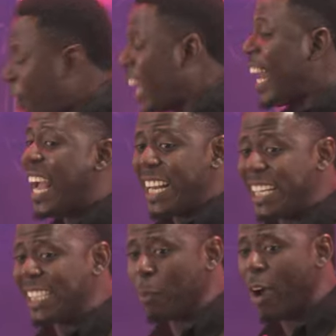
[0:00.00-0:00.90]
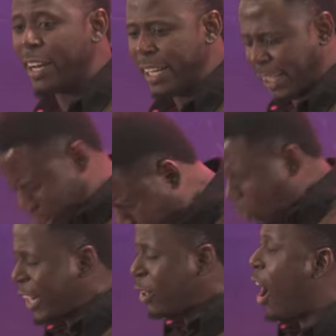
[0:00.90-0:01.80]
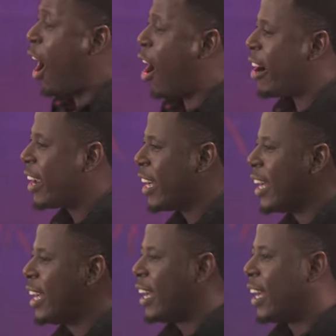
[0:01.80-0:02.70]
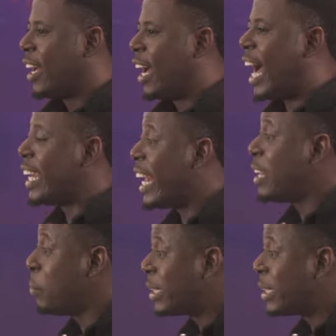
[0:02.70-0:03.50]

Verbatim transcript: Father, I need this money. Do it, Lord. And then